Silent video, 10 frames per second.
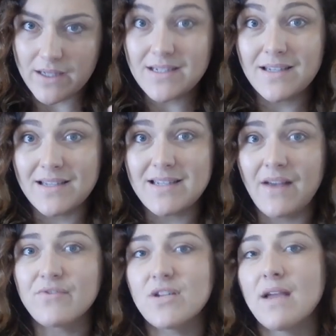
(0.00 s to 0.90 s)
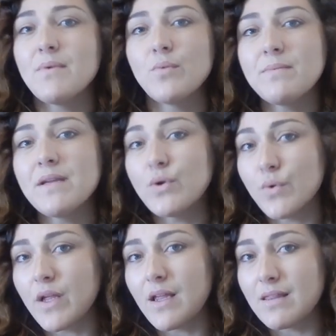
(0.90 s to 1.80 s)
less and less after time. It will be
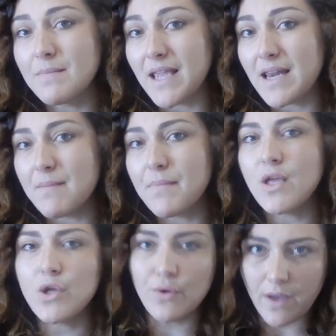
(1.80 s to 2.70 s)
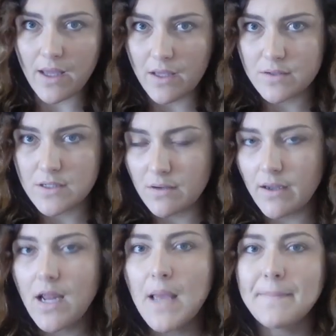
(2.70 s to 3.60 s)
annoying in the beginning, but you'll get used to it.